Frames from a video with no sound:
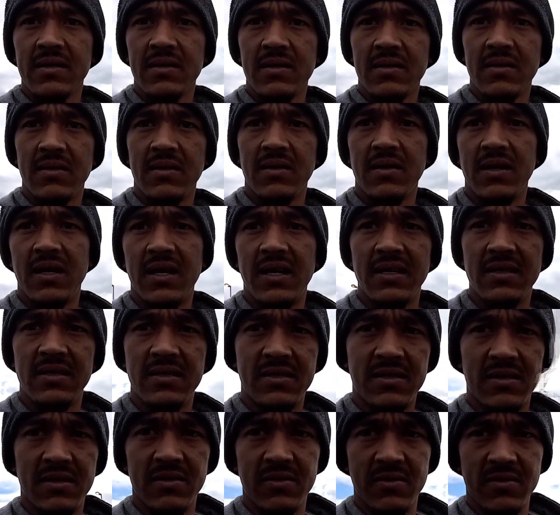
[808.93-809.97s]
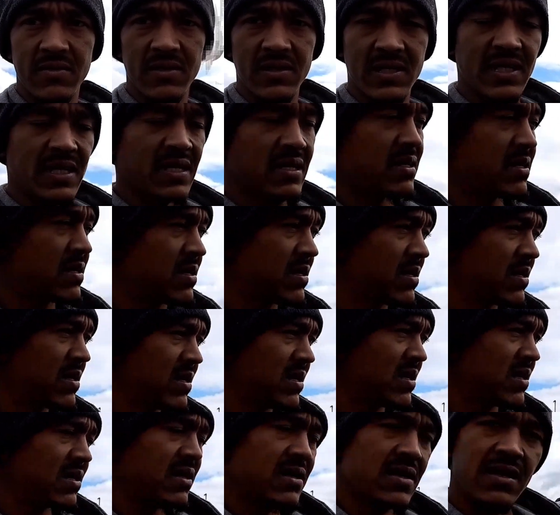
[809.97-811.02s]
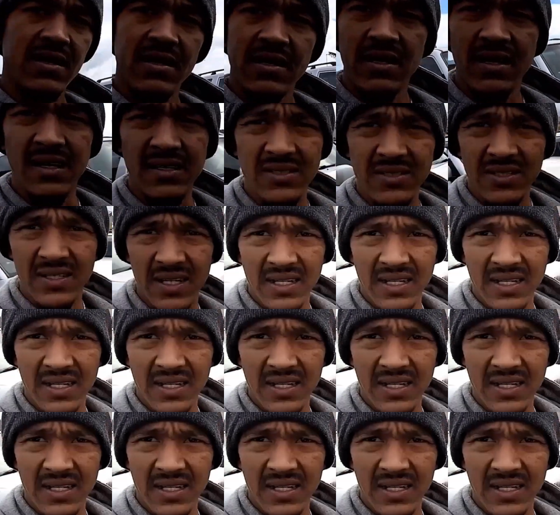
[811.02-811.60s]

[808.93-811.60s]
alright, so as you can